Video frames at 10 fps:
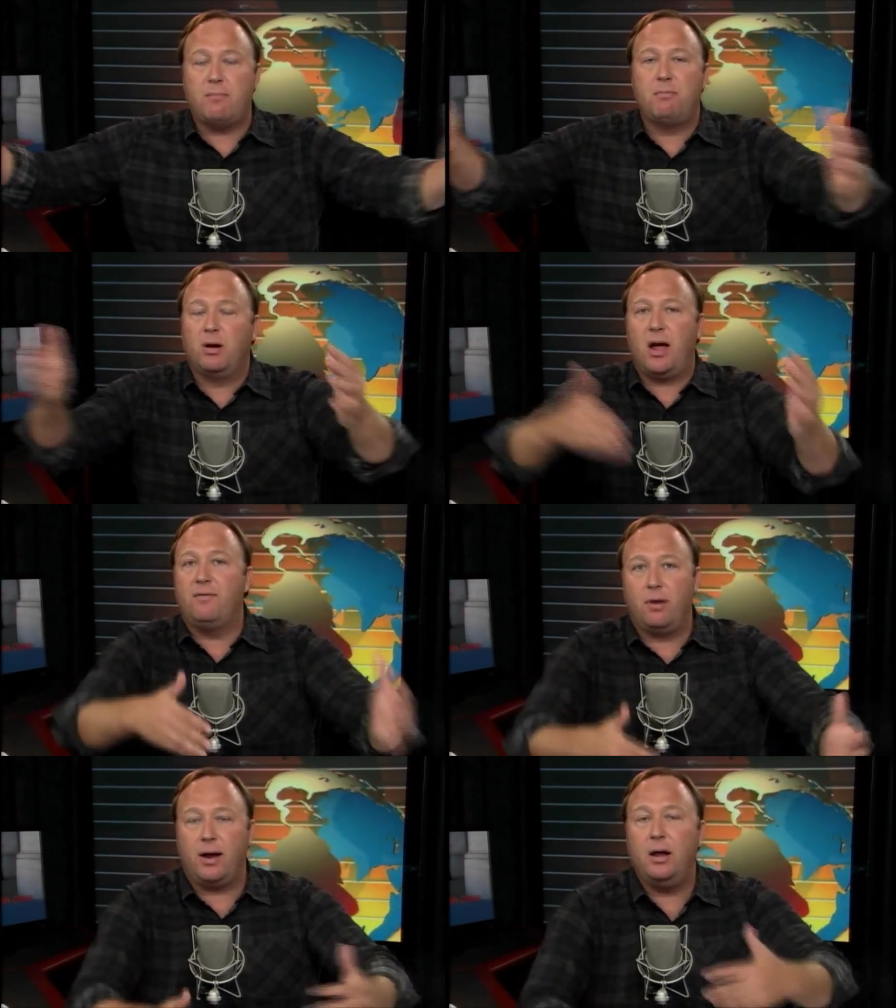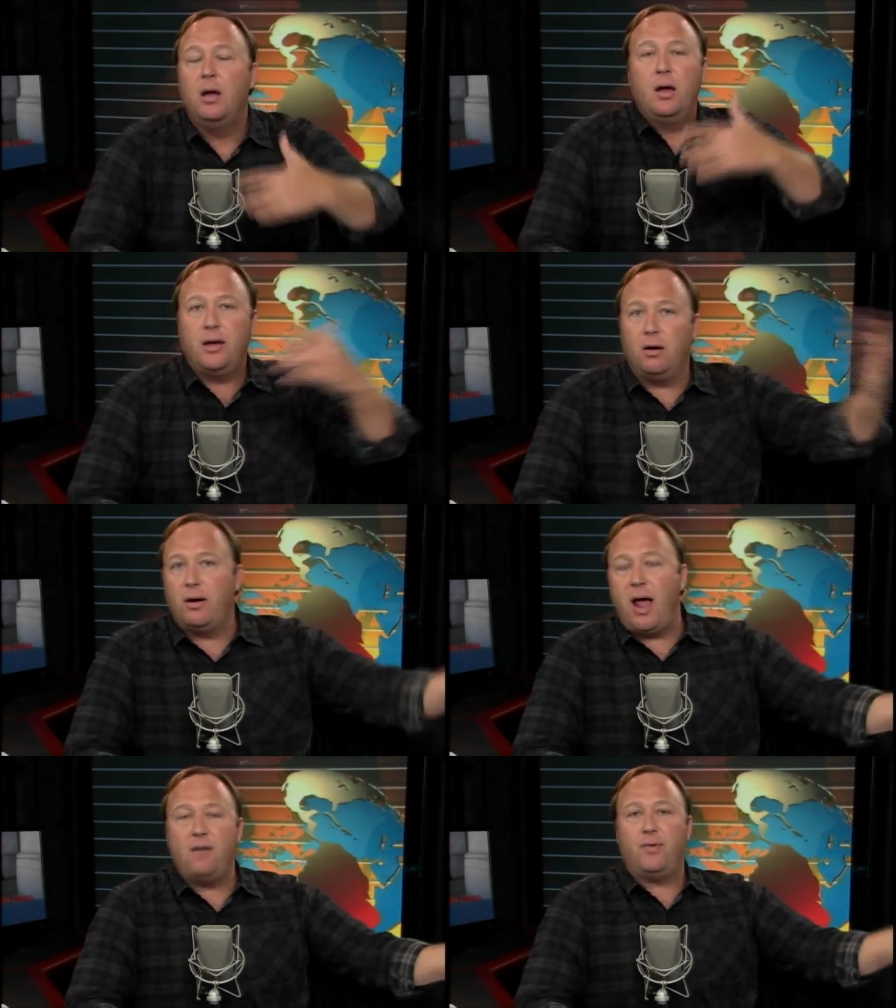I remember covering it a year and
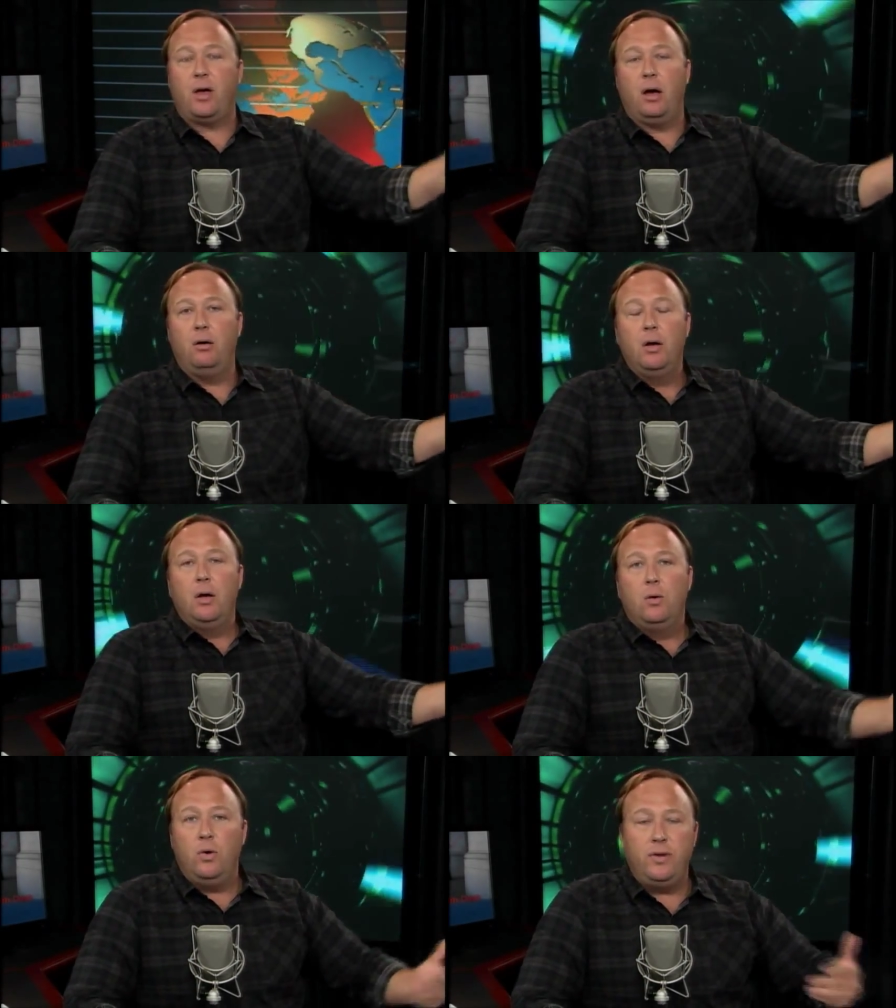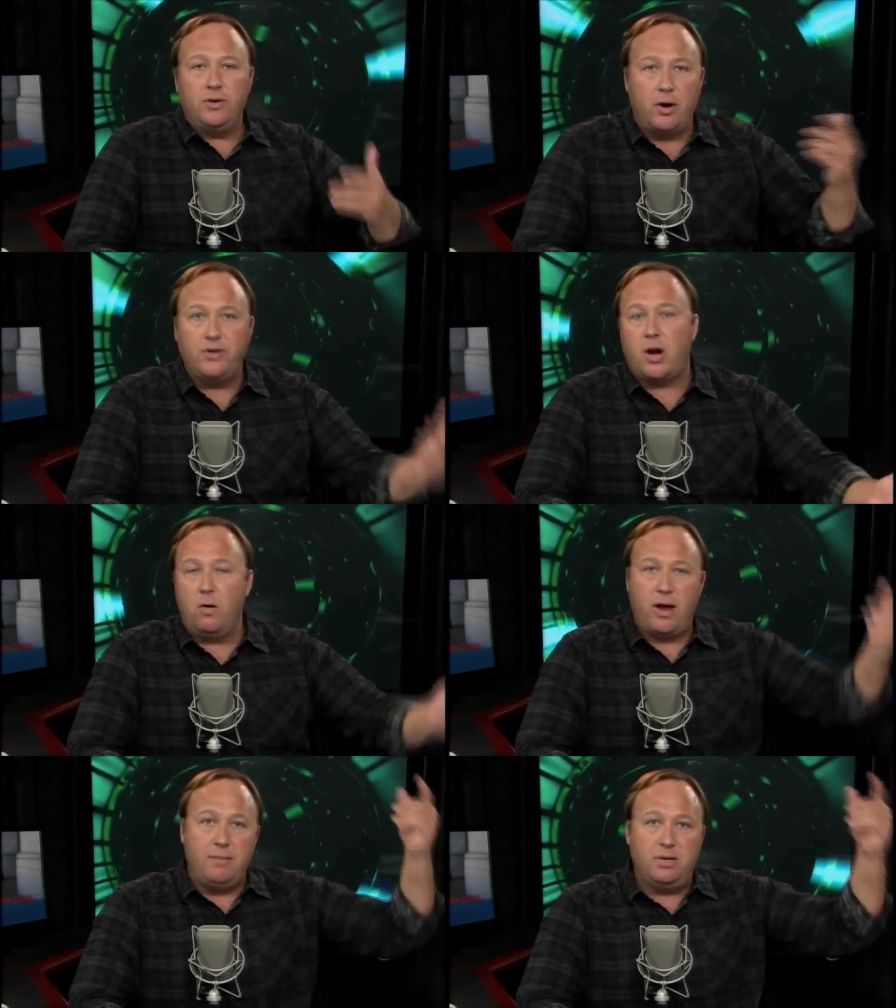a half ago when the attorney
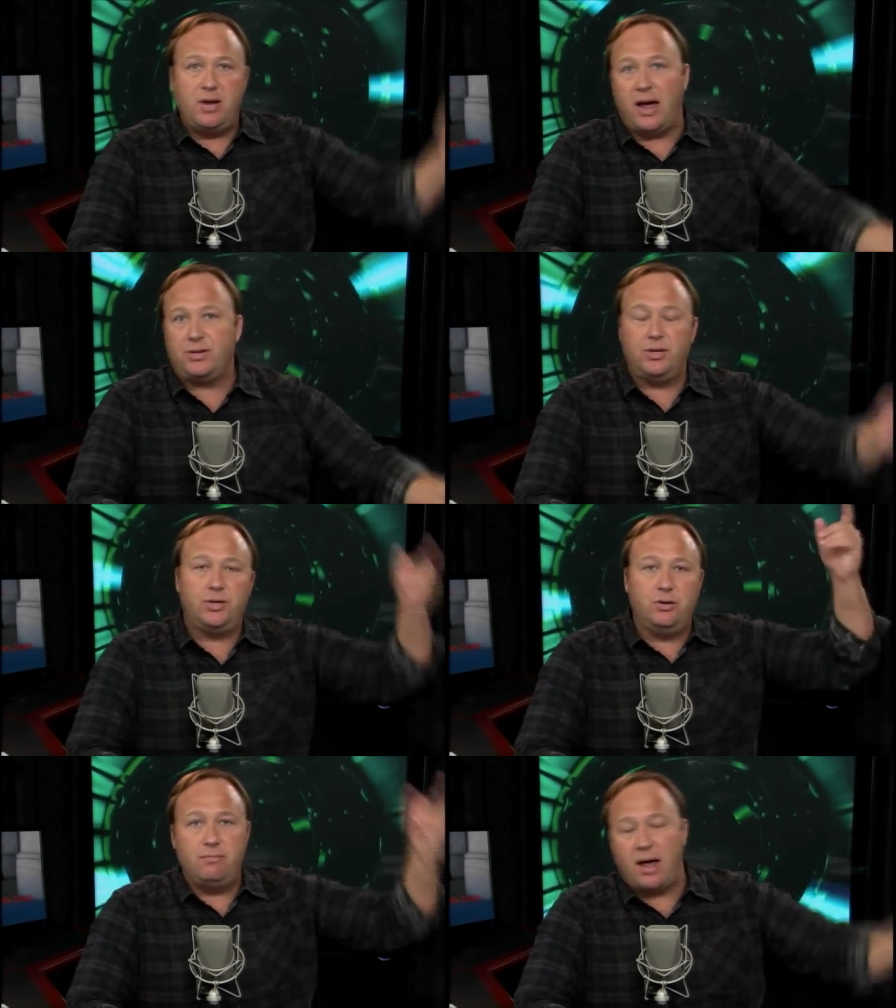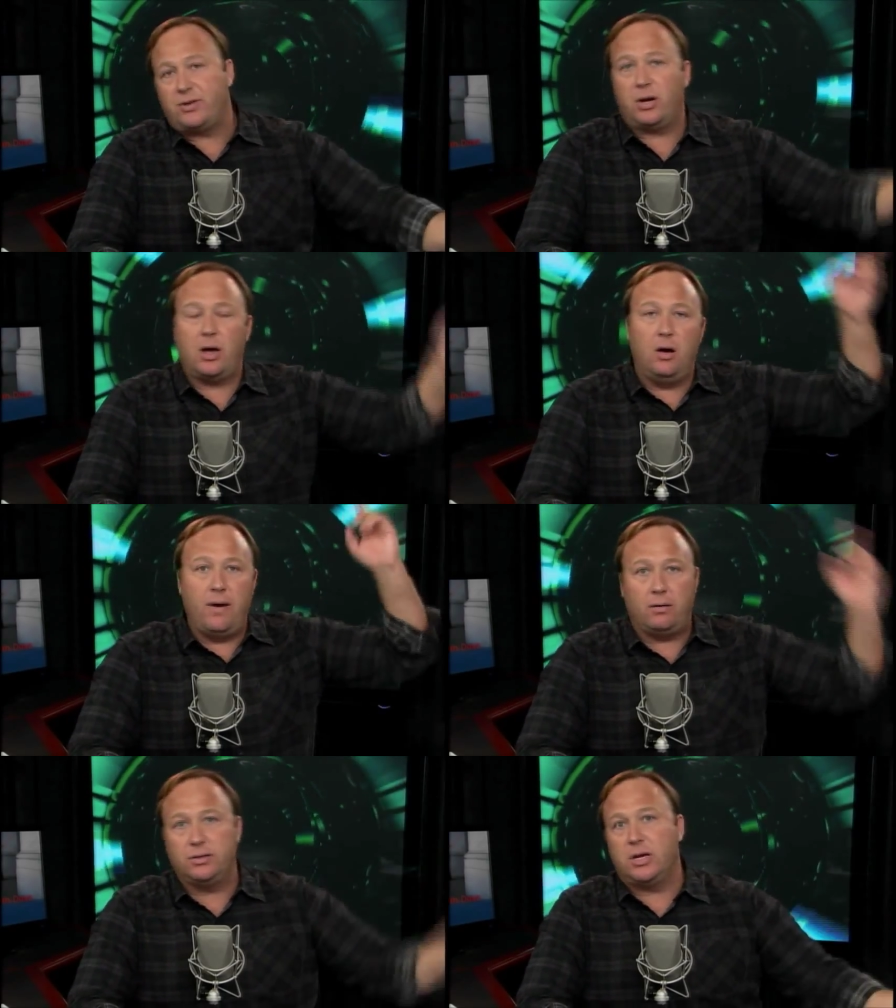general came to Texas, New Mexico,
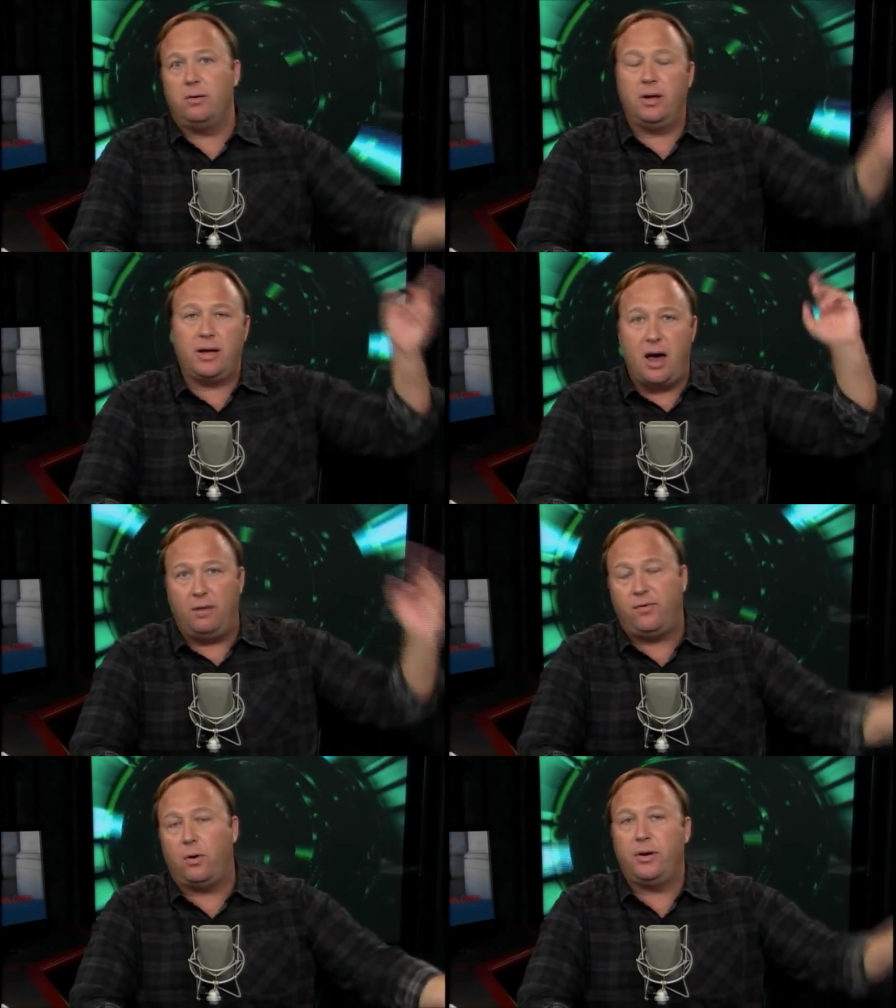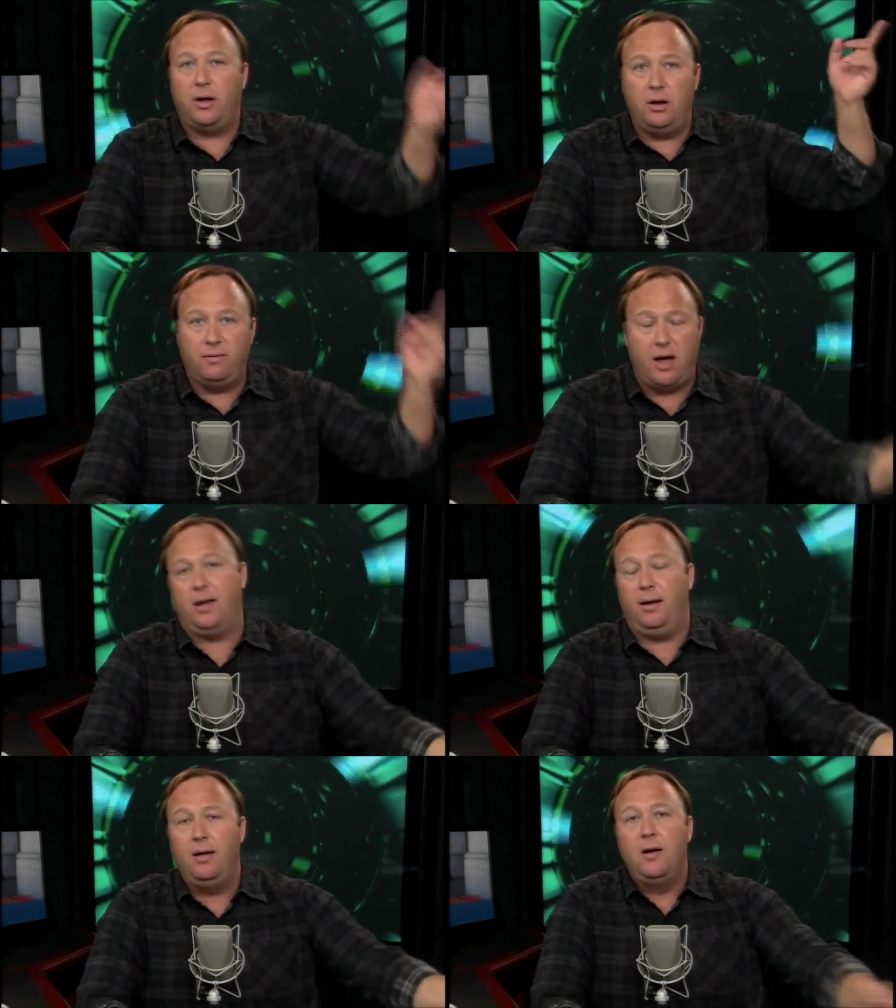Arizona, California, and
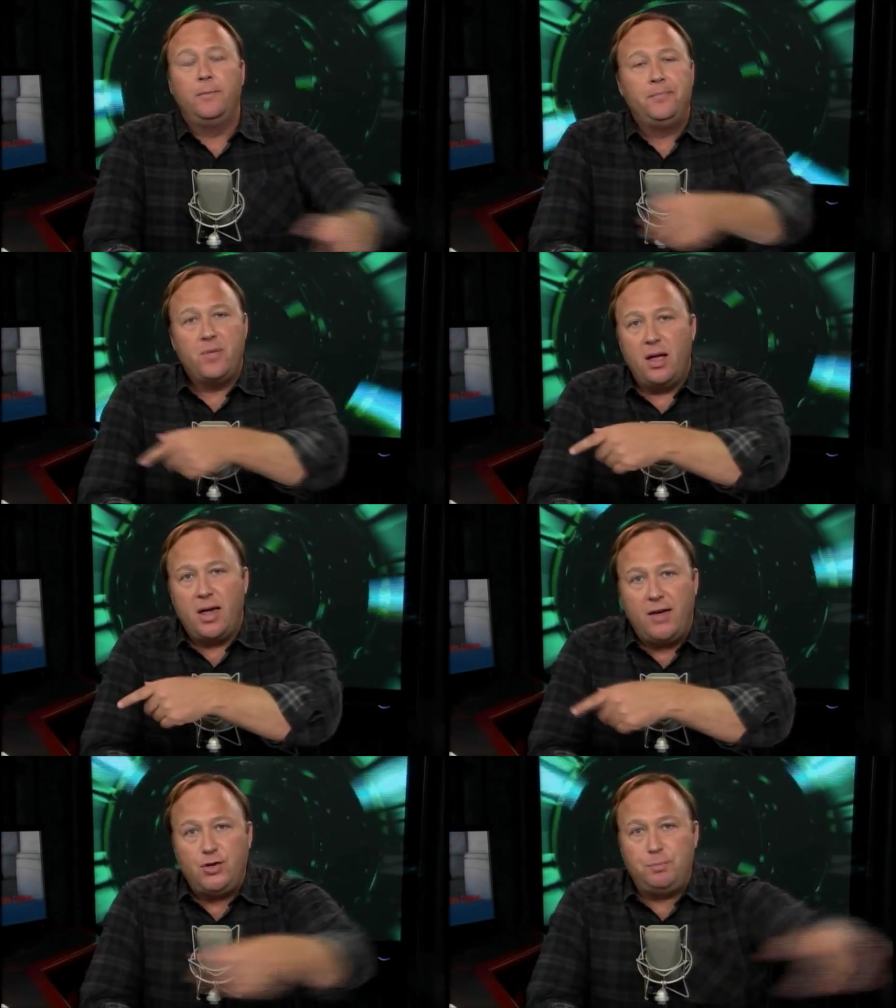Nevada and gave